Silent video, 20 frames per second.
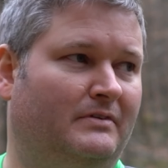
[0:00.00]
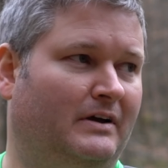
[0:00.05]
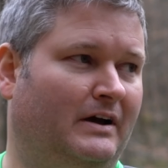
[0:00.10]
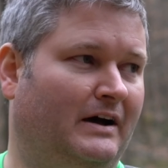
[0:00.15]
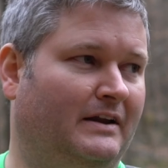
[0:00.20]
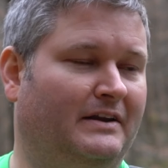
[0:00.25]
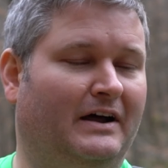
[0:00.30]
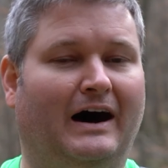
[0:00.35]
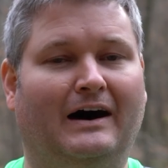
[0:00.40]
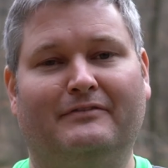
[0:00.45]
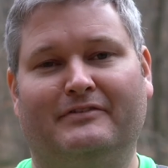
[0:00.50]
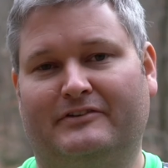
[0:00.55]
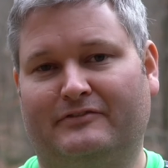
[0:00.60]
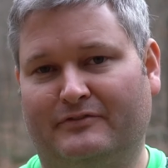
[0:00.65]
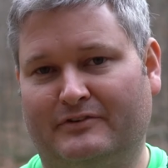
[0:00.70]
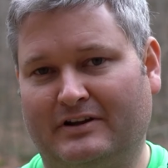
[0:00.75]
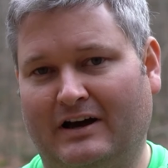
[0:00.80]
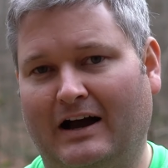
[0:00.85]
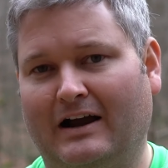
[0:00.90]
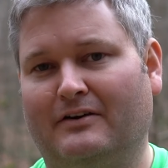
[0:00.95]
uh, novice
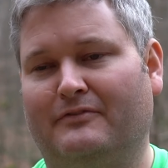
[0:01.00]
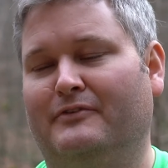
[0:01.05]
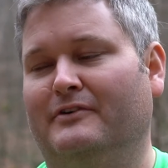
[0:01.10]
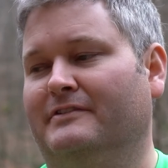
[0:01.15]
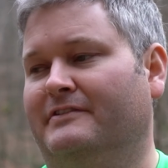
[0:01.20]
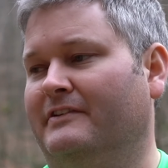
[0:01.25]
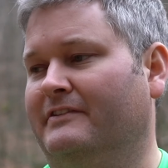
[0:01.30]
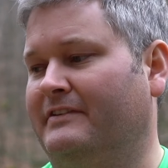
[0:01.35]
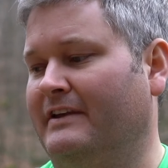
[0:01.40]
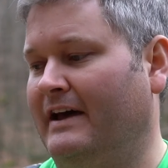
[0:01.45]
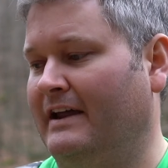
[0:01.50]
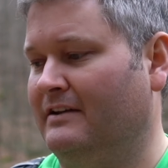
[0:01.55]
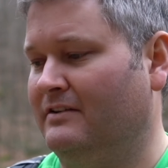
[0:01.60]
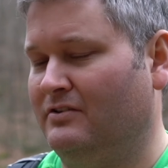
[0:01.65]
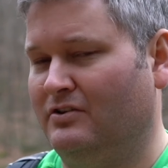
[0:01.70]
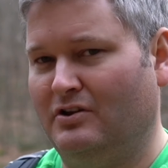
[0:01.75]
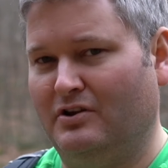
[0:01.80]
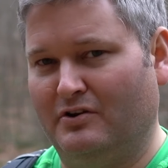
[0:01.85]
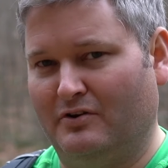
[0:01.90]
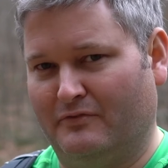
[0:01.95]
photographers is that
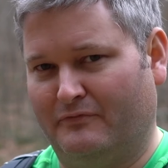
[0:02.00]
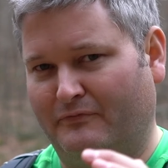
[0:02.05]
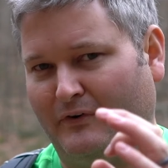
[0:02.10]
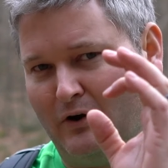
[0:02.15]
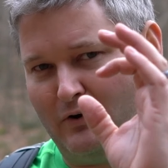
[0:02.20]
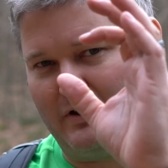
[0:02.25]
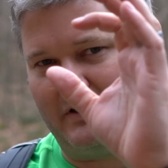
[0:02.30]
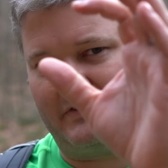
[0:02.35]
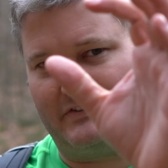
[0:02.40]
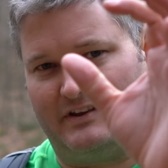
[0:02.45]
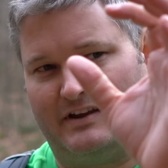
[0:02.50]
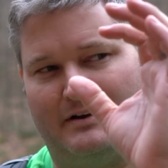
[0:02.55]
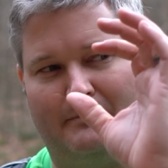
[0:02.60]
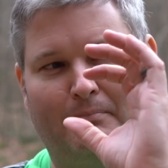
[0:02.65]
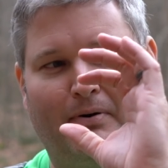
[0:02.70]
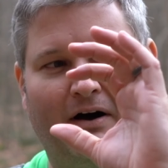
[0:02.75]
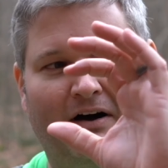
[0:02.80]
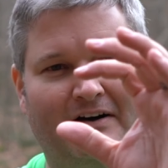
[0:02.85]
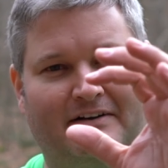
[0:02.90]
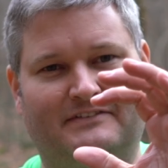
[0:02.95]
you're focusing
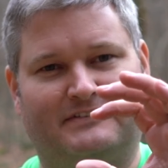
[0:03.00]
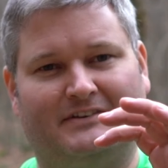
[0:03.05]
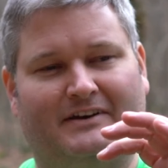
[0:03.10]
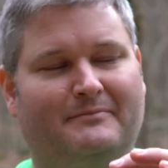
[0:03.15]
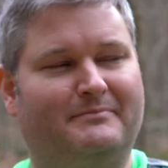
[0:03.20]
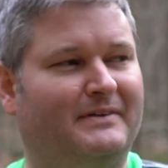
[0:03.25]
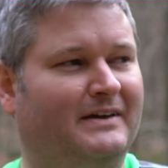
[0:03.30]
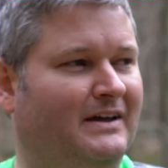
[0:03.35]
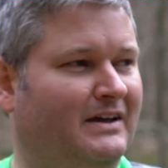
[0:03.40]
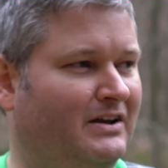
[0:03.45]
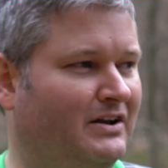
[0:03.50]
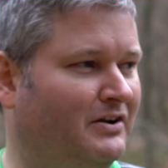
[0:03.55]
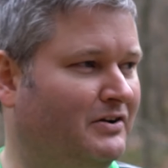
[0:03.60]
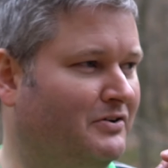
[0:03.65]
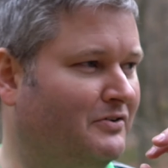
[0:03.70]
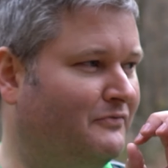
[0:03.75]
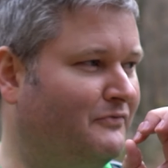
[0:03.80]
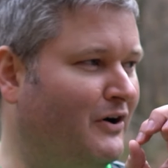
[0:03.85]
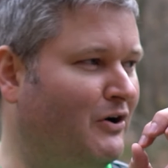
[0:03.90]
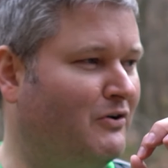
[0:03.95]
upon something and you know
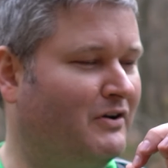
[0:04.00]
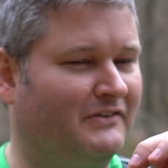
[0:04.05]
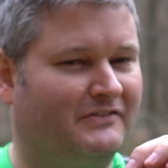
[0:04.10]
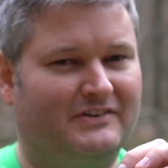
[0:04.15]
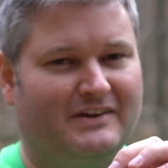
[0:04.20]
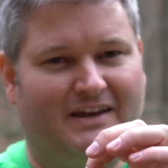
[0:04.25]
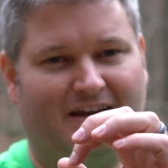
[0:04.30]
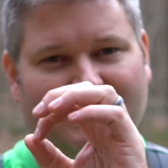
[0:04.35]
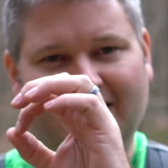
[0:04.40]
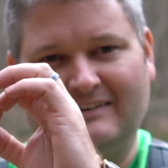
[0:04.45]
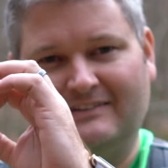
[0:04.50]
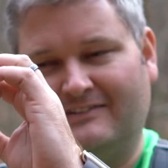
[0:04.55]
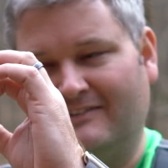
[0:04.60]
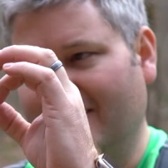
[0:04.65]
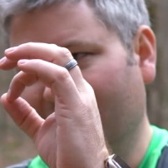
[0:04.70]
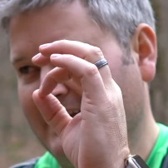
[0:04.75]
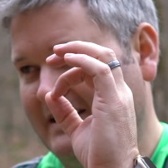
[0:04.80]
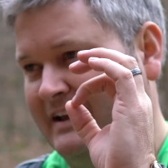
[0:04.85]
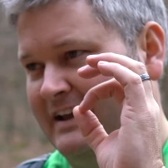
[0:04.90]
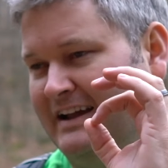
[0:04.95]
you're focusing and it's
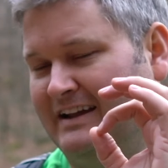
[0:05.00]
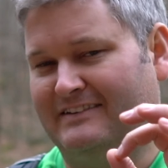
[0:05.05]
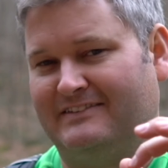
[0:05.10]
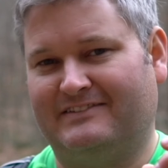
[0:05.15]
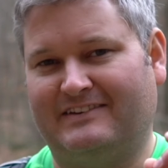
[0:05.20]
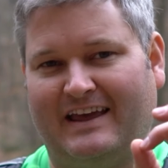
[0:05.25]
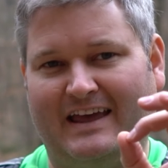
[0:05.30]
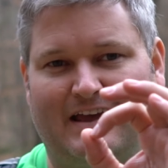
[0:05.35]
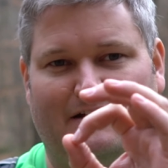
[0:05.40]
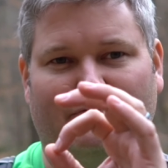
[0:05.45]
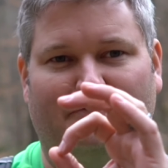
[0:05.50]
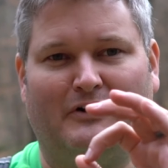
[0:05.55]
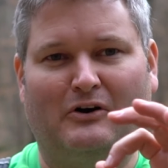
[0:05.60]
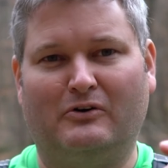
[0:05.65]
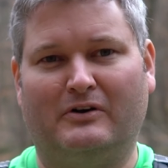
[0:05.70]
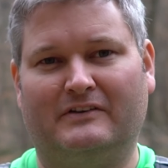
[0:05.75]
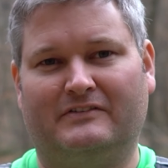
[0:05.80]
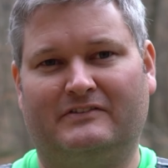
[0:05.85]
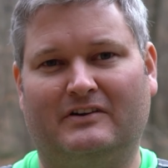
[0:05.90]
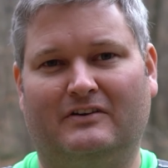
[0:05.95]
it's staying
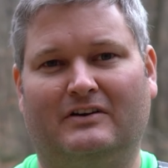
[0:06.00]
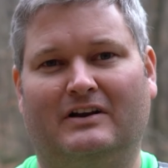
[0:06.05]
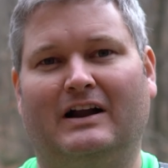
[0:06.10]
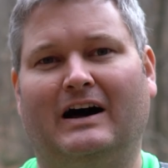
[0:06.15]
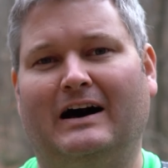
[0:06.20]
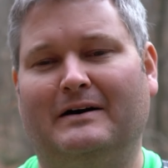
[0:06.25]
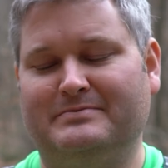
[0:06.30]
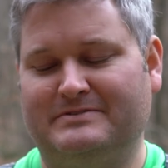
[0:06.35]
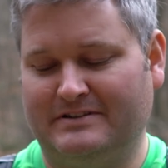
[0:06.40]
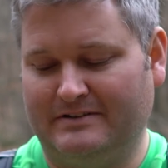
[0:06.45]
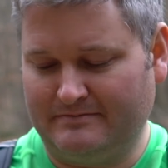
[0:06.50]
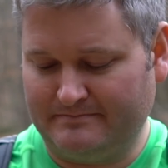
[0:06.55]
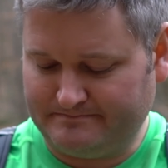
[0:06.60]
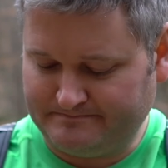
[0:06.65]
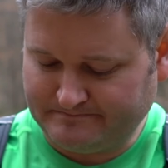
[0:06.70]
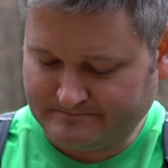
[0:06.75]
focused on an object